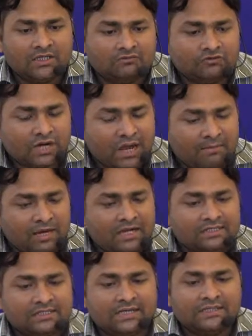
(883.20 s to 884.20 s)

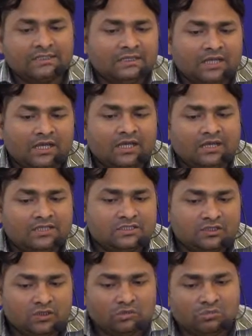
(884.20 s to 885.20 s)
dramas and in his
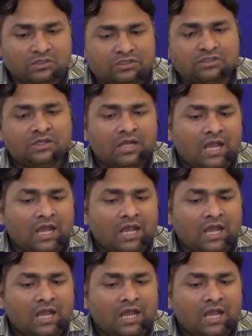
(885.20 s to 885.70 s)
novels.